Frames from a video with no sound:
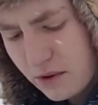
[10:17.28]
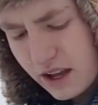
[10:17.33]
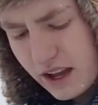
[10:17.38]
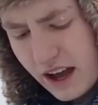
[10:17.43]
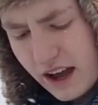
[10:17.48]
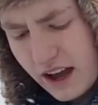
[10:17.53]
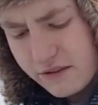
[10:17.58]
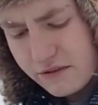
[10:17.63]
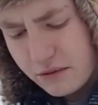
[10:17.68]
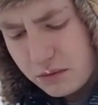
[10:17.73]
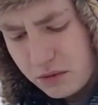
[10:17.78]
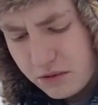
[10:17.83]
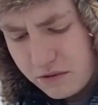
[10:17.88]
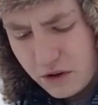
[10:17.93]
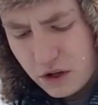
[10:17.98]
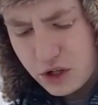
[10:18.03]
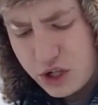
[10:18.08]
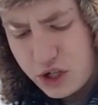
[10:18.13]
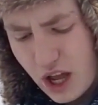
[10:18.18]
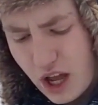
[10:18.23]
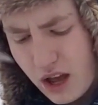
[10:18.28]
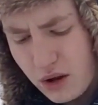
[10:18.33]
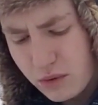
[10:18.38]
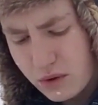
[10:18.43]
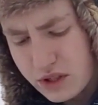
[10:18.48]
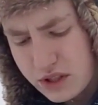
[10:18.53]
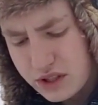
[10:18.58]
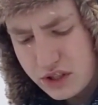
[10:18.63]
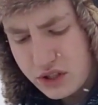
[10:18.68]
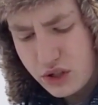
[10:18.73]
got from the first shot
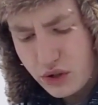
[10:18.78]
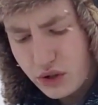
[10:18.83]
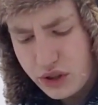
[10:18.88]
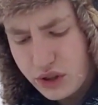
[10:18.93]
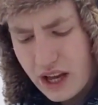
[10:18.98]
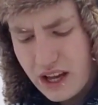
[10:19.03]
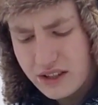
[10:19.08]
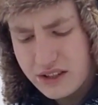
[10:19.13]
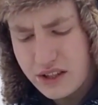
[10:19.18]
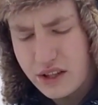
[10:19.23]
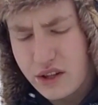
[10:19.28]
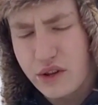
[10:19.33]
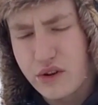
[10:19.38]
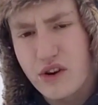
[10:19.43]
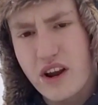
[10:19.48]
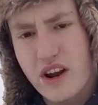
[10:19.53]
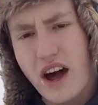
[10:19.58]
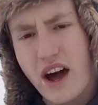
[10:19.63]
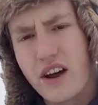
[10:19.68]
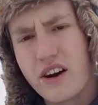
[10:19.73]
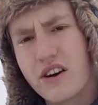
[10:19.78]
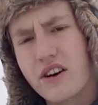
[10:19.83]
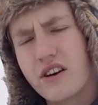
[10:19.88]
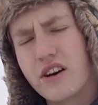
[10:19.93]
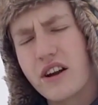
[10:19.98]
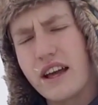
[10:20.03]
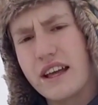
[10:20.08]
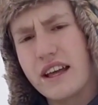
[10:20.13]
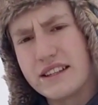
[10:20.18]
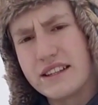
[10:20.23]
was
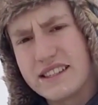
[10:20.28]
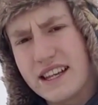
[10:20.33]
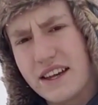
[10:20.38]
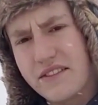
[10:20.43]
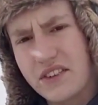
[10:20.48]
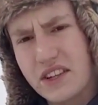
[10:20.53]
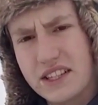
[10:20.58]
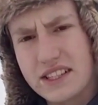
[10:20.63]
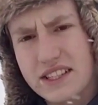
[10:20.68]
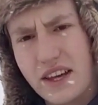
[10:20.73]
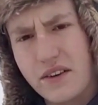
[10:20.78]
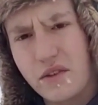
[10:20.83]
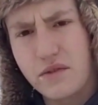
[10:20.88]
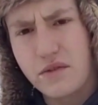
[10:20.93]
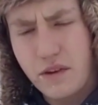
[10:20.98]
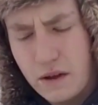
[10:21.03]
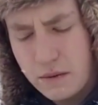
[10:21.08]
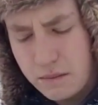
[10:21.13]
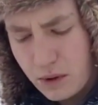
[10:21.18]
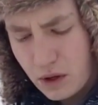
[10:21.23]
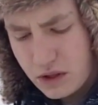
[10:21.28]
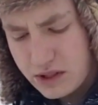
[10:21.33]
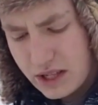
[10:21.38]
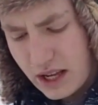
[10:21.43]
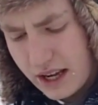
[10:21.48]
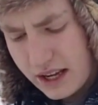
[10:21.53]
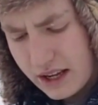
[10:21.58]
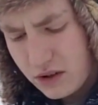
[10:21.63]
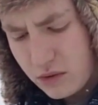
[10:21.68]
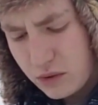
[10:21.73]
2,377 feet per
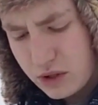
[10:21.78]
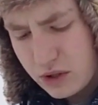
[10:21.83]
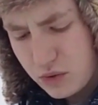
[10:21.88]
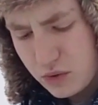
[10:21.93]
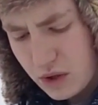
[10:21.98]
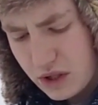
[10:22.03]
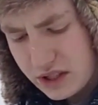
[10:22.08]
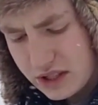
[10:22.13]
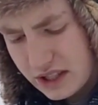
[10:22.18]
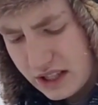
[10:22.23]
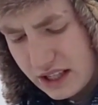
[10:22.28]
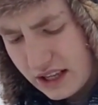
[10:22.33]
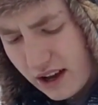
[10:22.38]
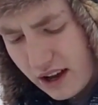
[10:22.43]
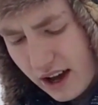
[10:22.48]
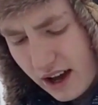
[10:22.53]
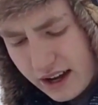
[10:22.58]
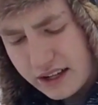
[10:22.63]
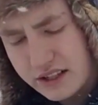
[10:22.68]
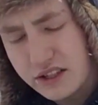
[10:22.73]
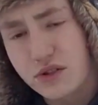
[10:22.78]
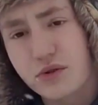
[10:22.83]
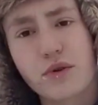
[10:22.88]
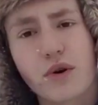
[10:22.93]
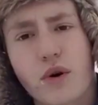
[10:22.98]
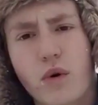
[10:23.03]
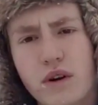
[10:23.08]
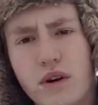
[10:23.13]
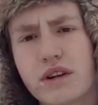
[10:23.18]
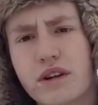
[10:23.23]
second, which was the highest
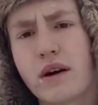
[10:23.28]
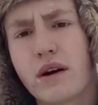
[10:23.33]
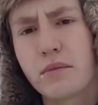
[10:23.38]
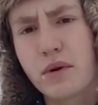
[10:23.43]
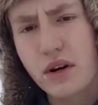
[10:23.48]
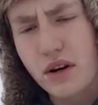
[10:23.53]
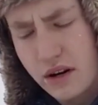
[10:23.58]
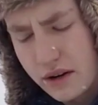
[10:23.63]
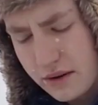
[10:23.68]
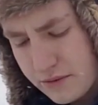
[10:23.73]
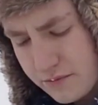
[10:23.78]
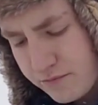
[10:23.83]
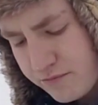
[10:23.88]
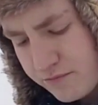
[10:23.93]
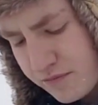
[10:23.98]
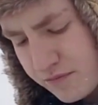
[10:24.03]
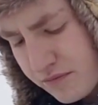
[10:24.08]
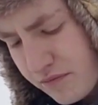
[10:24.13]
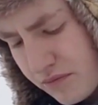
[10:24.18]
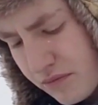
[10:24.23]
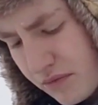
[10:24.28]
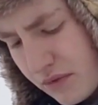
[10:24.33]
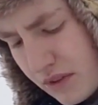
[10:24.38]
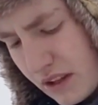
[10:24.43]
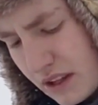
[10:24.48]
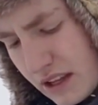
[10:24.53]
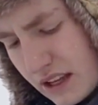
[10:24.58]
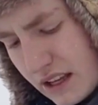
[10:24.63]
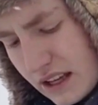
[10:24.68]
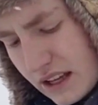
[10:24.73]
recorded number.
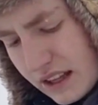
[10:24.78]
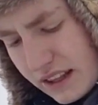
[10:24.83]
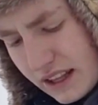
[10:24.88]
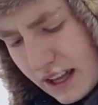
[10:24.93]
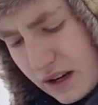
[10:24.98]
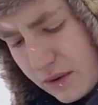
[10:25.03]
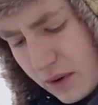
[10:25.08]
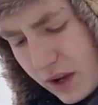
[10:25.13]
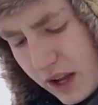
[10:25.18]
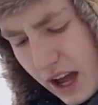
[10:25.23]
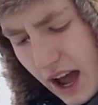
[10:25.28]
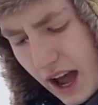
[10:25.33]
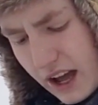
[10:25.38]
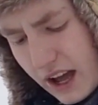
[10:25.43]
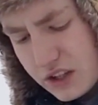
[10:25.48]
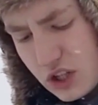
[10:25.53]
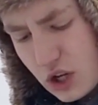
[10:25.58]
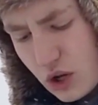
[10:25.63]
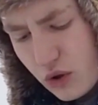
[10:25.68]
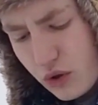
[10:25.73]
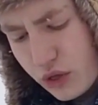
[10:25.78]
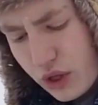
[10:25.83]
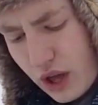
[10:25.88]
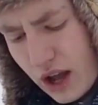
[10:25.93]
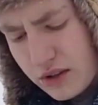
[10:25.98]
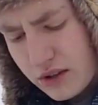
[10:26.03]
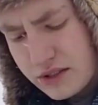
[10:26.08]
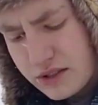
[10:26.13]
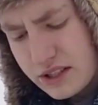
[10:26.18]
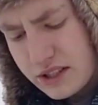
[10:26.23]
Then we got
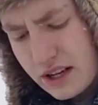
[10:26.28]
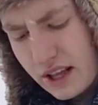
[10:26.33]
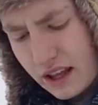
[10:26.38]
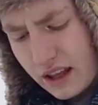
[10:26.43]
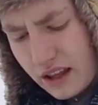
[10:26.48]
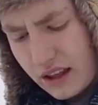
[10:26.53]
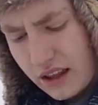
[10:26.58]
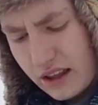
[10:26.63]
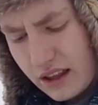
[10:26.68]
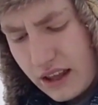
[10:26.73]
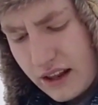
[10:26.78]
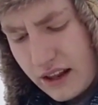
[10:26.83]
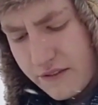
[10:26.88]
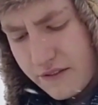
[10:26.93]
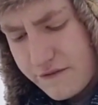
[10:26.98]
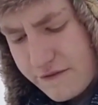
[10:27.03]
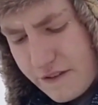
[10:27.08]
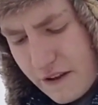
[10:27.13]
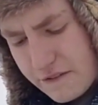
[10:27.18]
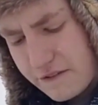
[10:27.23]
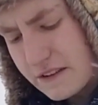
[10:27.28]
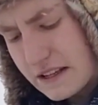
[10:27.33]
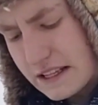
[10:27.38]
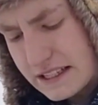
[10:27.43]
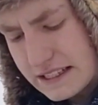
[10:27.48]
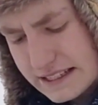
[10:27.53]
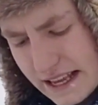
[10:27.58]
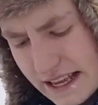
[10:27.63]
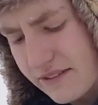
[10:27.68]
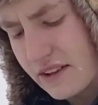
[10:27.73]

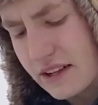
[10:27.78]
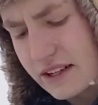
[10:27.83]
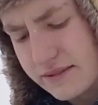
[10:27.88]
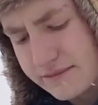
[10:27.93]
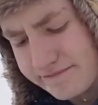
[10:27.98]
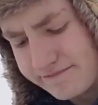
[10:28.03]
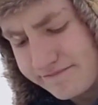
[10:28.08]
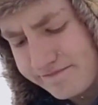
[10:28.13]
2,057